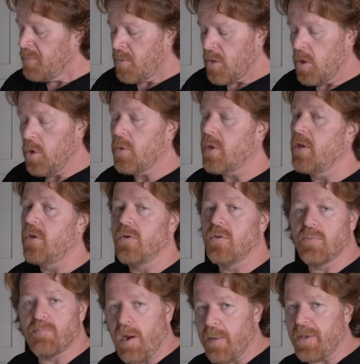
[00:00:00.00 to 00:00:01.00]
You can use
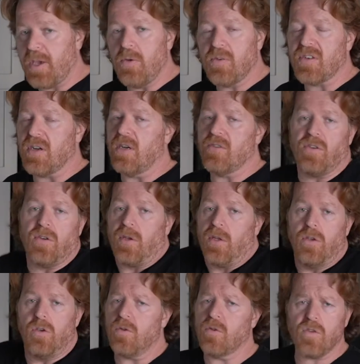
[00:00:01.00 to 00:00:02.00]
barbecue sauce. You can
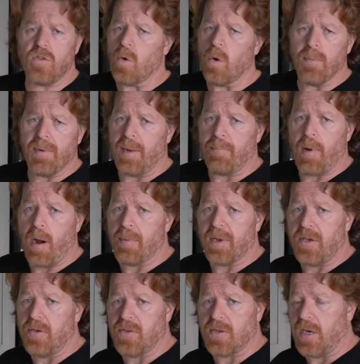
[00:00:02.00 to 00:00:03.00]
use store-bought
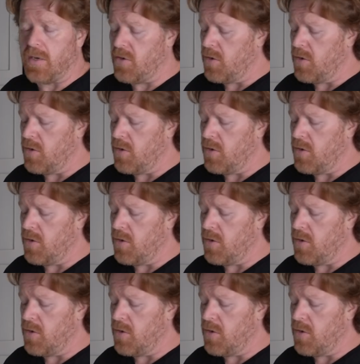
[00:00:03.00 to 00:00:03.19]
barbecue sauce.